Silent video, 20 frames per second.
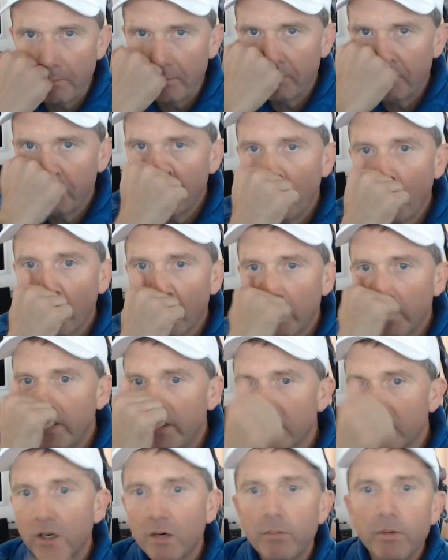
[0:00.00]
or
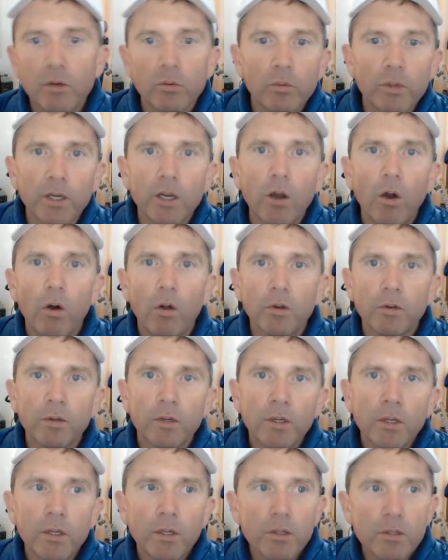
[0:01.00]
he's going to be recalled.
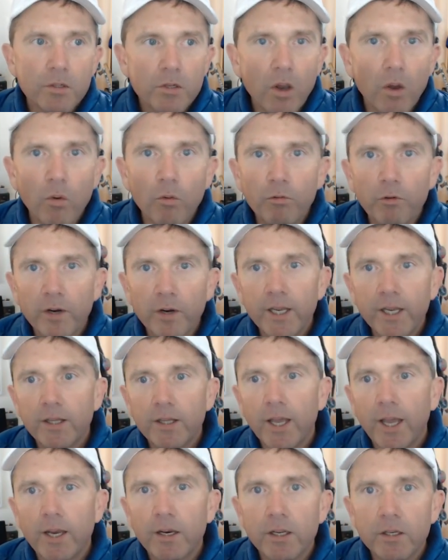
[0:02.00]
So forget
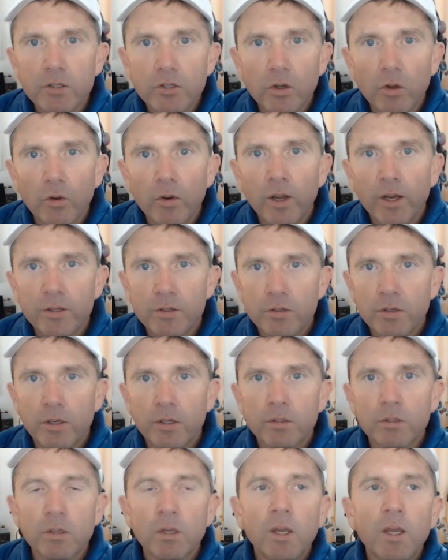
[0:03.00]
that. That's all
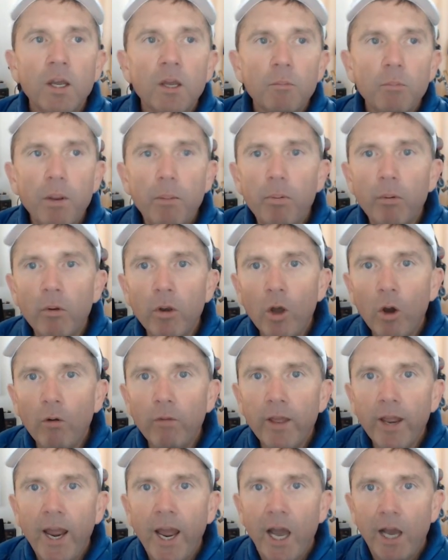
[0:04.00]
nonsense. People know
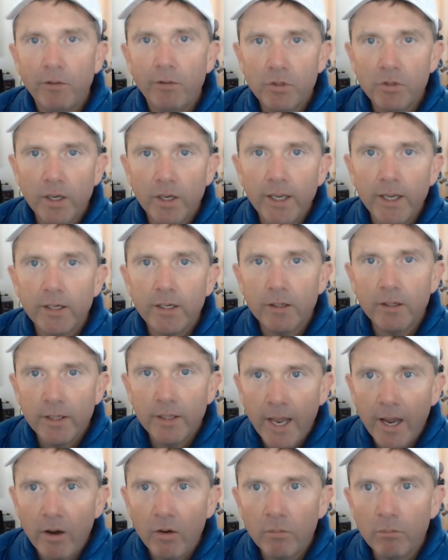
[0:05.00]
they have to get
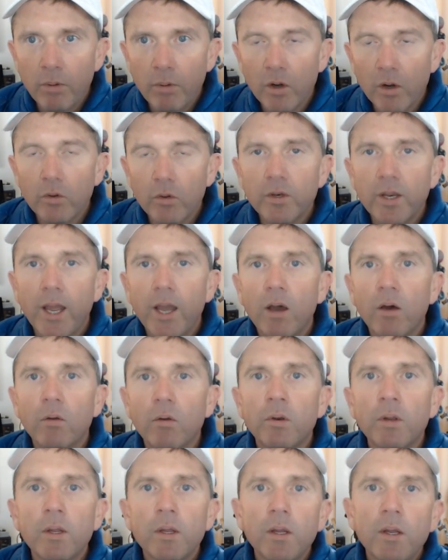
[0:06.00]
down, buckle
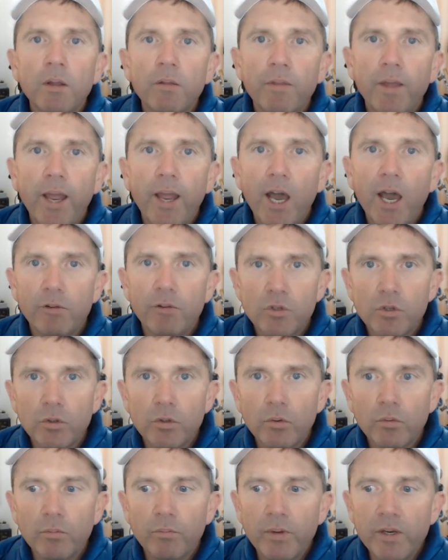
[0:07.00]
down. They have
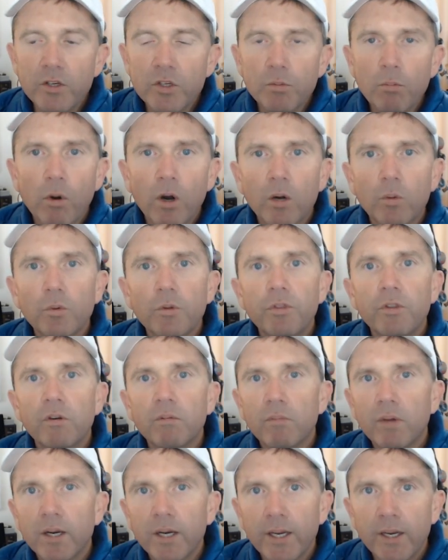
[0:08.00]
to be smart with their
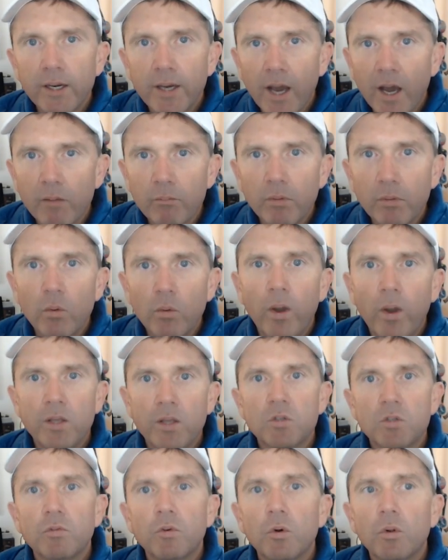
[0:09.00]
money, not be
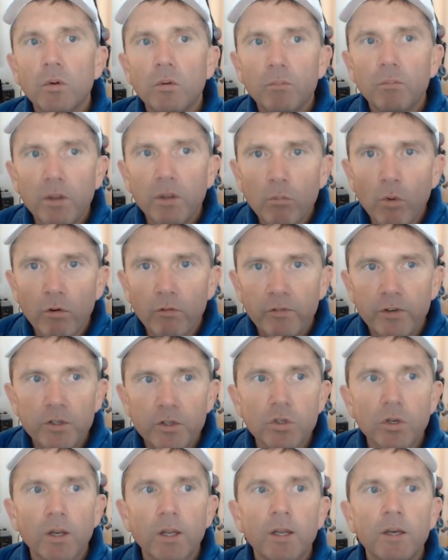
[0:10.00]
wasteful, be more
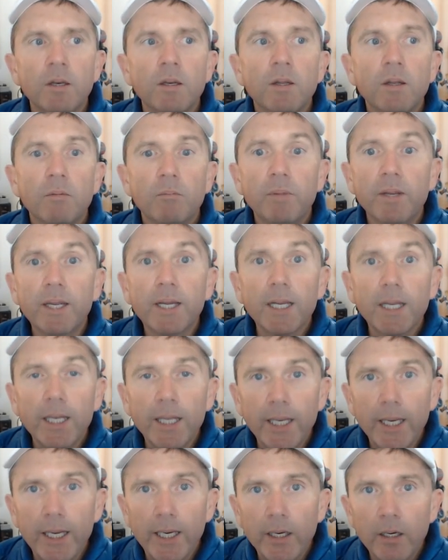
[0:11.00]
vigilant, be
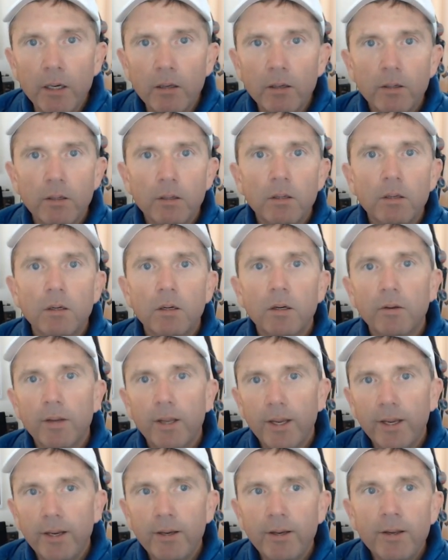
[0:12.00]
clean,
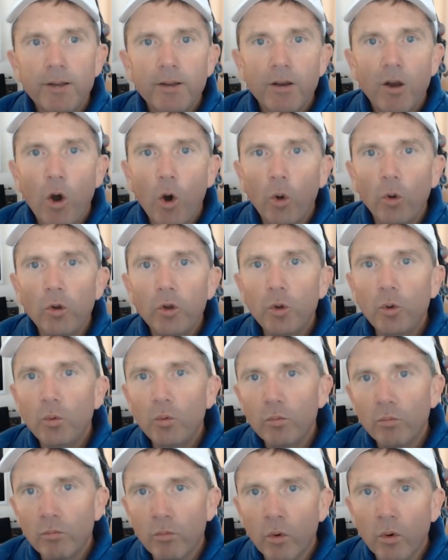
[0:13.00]
okay? Whole
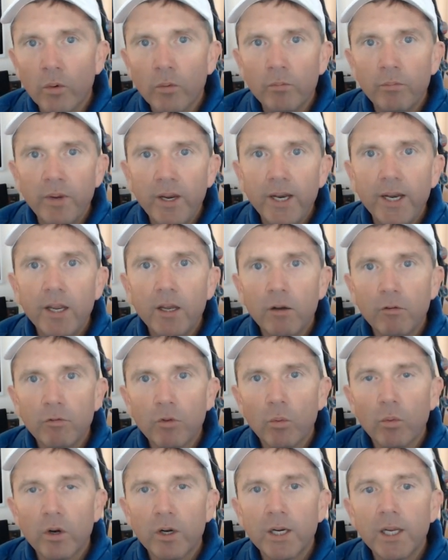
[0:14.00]
new meaning of the
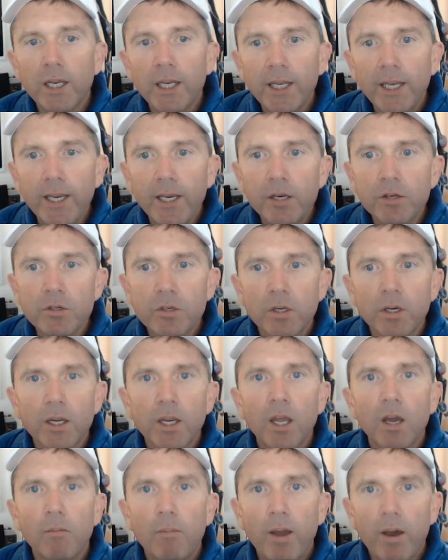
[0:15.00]
word clean is going to
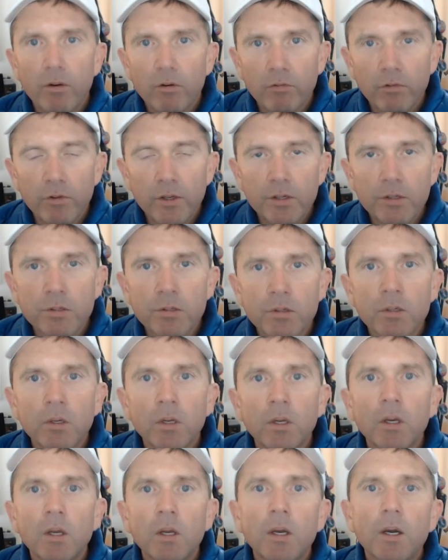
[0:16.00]
come out of this.
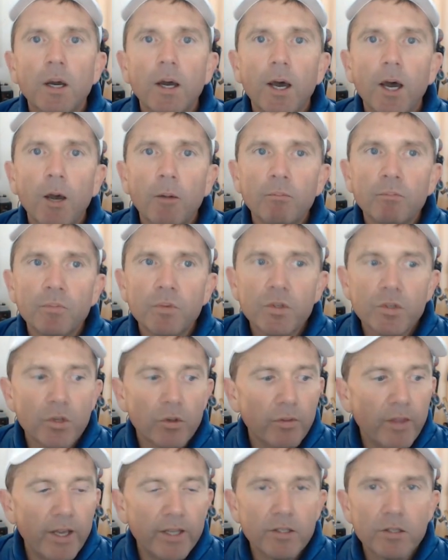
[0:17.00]
So
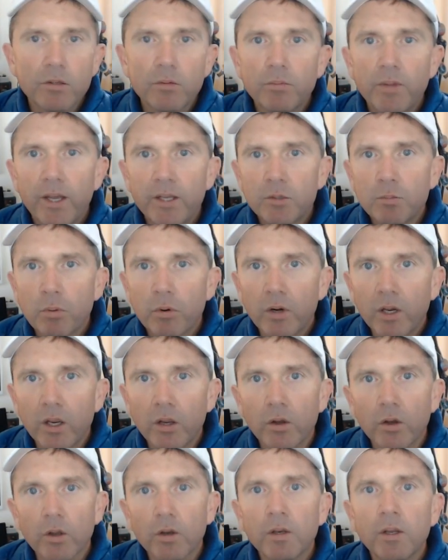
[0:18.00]
that's pretty
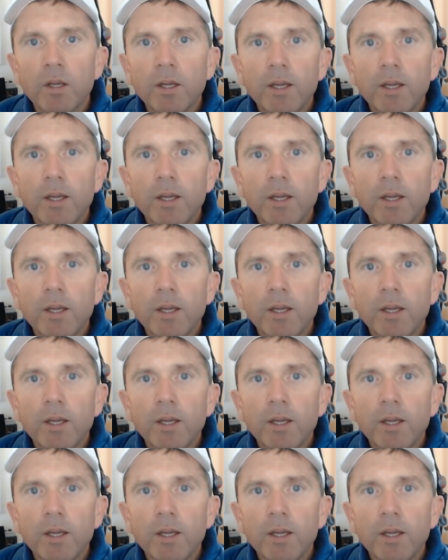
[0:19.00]
good.